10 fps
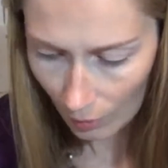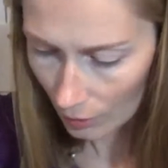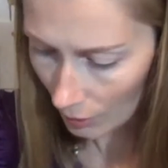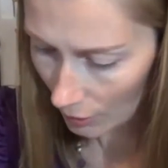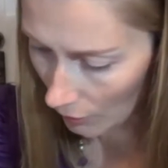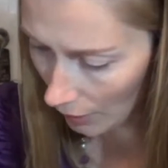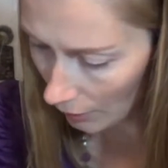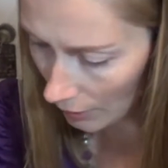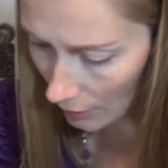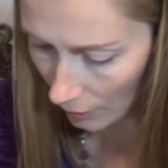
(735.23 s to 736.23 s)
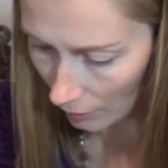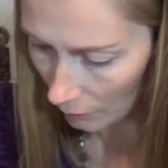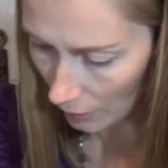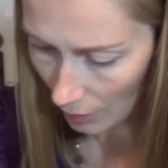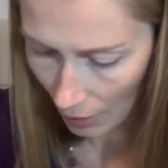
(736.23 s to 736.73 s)
So let's go ahead and get started
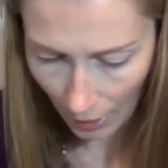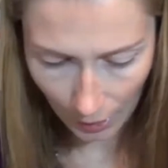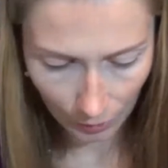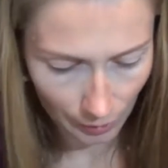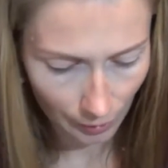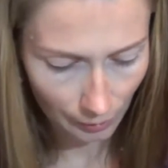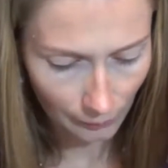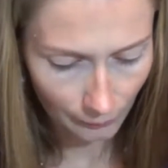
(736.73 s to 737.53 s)
with the eye look.